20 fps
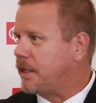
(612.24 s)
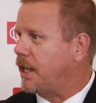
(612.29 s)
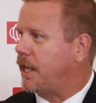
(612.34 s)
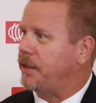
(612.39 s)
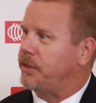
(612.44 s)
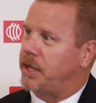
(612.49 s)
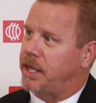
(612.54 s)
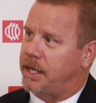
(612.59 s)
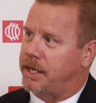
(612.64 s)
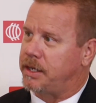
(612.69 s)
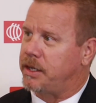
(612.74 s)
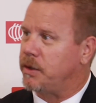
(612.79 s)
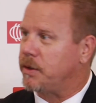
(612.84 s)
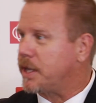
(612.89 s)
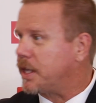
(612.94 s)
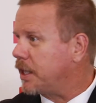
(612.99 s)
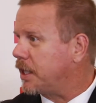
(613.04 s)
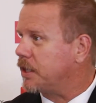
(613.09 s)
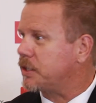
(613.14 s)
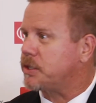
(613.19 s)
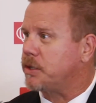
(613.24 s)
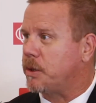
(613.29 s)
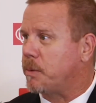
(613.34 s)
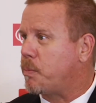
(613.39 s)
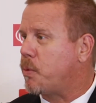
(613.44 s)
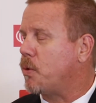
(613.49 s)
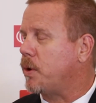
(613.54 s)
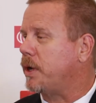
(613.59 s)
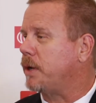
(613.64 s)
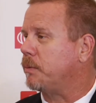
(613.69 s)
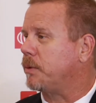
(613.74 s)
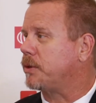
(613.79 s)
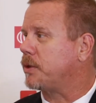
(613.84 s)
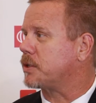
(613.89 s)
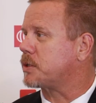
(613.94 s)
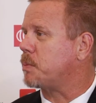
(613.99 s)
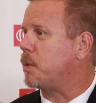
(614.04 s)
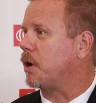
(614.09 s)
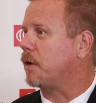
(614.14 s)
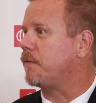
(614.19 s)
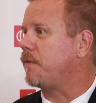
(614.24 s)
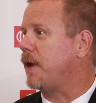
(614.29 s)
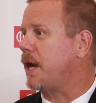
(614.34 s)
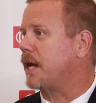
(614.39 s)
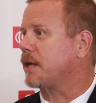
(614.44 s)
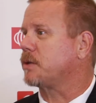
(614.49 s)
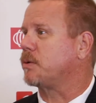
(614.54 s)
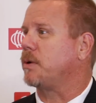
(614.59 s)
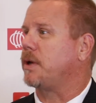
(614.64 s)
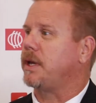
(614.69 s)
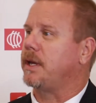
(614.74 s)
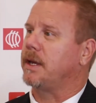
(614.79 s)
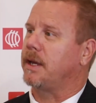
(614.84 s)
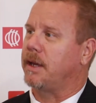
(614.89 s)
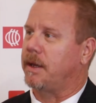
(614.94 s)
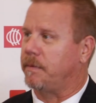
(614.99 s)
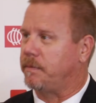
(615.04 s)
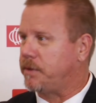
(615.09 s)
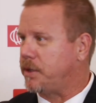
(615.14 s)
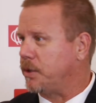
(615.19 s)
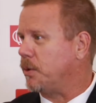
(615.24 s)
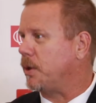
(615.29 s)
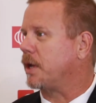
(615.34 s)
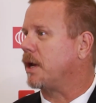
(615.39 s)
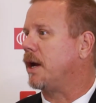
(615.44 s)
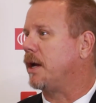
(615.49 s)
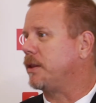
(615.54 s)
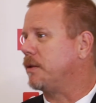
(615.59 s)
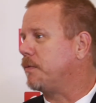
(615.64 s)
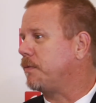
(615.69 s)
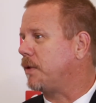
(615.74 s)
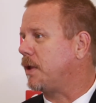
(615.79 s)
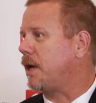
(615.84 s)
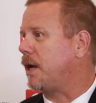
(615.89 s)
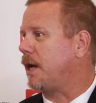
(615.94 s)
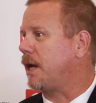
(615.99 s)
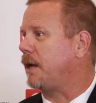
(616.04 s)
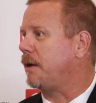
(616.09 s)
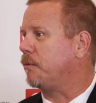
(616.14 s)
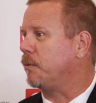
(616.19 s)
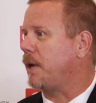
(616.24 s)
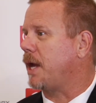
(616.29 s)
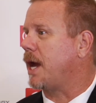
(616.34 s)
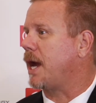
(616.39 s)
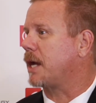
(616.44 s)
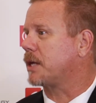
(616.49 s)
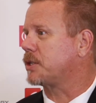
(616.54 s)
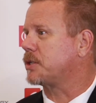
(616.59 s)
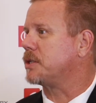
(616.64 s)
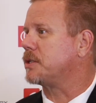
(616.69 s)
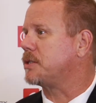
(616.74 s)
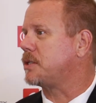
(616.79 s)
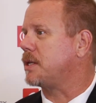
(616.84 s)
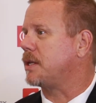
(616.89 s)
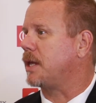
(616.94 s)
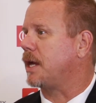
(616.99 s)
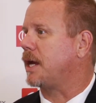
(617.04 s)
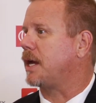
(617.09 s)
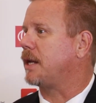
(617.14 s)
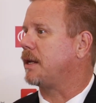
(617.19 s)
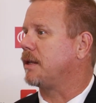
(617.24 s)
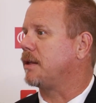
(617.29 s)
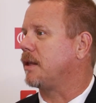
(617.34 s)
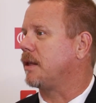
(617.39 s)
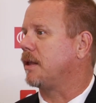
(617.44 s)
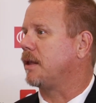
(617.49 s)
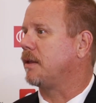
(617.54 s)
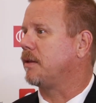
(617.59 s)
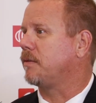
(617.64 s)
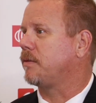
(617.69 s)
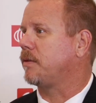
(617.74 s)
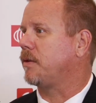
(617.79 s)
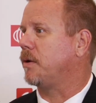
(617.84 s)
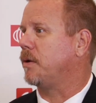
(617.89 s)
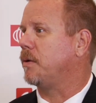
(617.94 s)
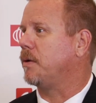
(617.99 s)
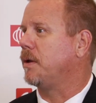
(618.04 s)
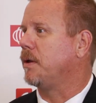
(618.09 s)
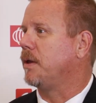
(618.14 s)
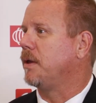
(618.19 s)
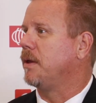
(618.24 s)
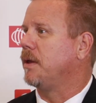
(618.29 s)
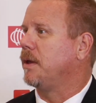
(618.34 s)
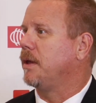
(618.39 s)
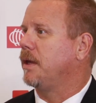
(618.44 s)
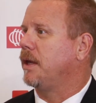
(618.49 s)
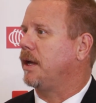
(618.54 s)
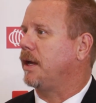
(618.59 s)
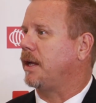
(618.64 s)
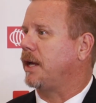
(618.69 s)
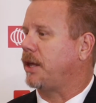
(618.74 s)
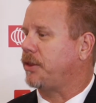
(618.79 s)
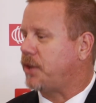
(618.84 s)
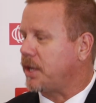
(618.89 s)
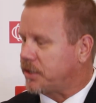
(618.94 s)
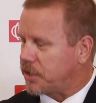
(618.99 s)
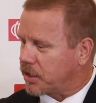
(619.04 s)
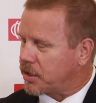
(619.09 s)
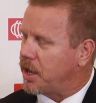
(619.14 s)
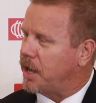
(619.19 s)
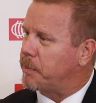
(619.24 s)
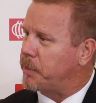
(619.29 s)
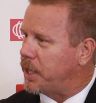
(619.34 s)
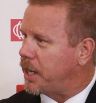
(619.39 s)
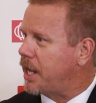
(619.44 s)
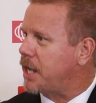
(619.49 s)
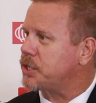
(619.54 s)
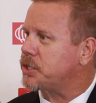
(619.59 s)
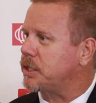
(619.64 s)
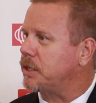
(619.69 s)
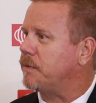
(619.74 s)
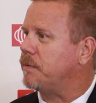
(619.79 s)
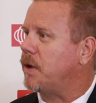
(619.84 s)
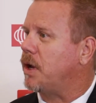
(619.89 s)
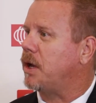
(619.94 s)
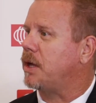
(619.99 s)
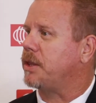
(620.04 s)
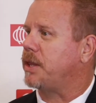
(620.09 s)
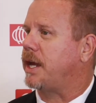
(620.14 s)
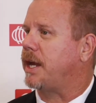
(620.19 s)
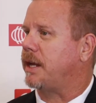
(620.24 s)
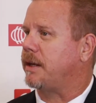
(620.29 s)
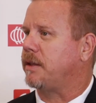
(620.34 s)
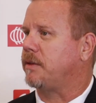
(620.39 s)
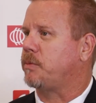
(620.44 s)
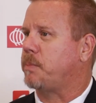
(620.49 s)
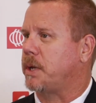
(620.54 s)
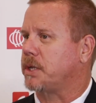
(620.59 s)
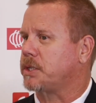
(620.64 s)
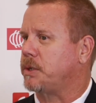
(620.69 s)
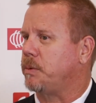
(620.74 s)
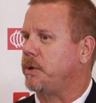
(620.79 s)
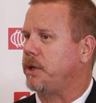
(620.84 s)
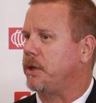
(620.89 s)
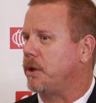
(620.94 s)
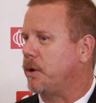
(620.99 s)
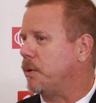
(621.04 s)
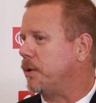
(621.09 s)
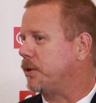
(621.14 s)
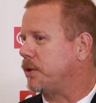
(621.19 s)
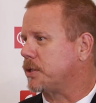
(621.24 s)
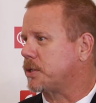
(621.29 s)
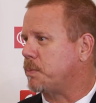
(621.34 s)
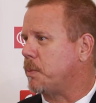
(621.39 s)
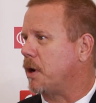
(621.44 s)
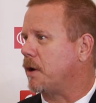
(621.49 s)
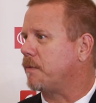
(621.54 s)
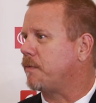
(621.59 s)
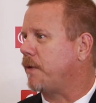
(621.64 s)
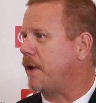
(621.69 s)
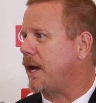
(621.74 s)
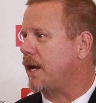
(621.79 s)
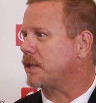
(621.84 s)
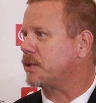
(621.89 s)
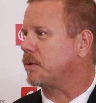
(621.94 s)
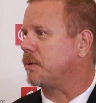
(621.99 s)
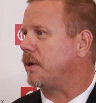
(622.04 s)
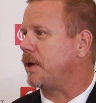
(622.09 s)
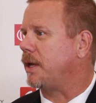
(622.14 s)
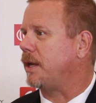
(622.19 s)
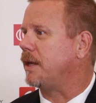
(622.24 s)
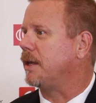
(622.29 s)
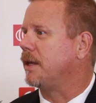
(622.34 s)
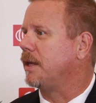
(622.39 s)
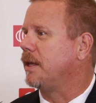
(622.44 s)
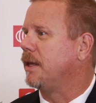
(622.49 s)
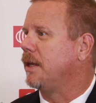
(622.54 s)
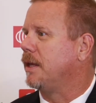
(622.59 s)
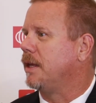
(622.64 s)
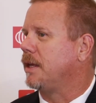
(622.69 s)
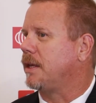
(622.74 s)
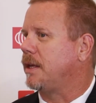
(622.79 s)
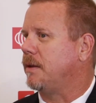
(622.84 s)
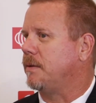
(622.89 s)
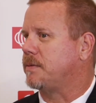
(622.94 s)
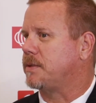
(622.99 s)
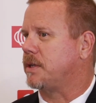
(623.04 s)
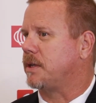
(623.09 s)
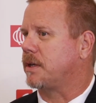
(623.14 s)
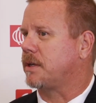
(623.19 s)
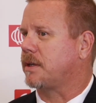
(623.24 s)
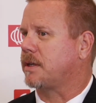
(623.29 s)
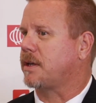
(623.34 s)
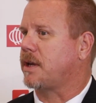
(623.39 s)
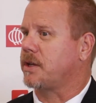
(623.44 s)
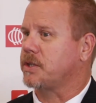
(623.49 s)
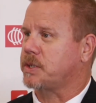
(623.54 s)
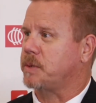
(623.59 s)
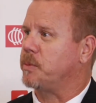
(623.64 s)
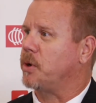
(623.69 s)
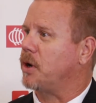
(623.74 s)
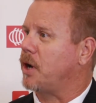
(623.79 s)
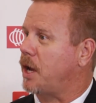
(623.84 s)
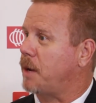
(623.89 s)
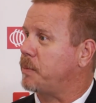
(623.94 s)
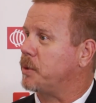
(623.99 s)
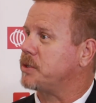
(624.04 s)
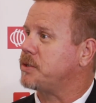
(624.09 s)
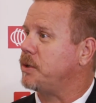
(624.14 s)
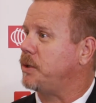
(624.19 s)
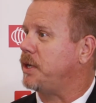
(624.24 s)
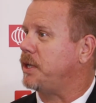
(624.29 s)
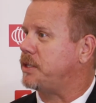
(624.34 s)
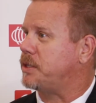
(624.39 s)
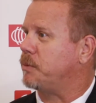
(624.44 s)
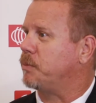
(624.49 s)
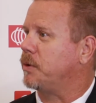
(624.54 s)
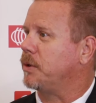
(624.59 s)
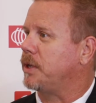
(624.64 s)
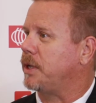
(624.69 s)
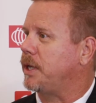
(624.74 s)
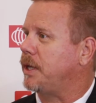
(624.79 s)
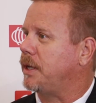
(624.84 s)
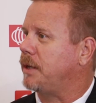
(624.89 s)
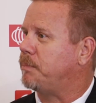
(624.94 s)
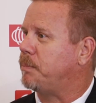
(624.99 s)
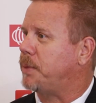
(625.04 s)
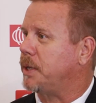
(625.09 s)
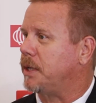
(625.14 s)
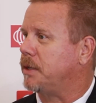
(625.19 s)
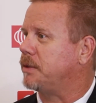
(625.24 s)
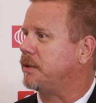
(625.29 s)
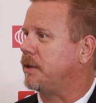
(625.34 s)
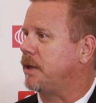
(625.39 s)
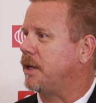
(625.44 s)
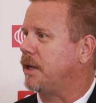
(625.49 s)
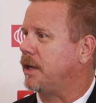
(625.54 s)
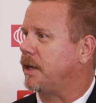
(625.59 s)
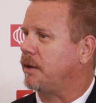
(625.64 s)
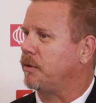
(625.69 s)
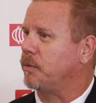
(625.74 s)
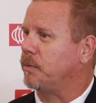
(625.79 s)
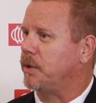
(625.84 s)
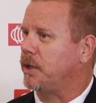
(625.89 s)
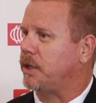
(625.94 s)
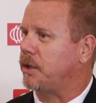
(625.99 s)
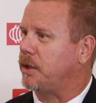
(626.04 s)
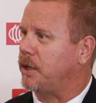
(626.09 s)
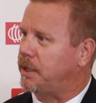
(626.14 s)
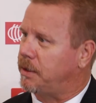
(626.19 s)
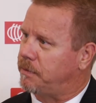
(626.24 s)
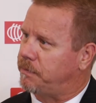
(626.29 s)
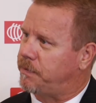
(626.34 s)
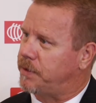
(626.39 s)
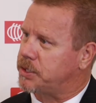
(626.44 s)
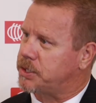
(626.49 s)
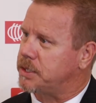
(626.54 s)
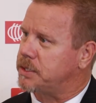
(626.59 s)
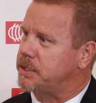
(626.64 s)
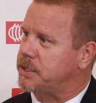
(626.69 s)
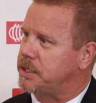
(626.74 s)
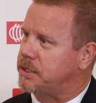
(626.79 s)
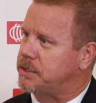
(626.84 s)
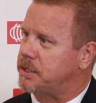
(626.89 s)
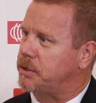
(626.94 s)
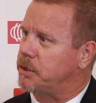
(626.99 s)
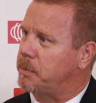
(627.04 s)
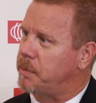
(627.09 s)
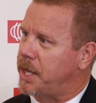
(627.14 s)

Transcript: then you can get to the point with the smart factory of doing on-the-fly reactions to that. So I think the combination of all that, especially when you go with the smart factory, gives the customer an opportunity to really build really good efficiencies in their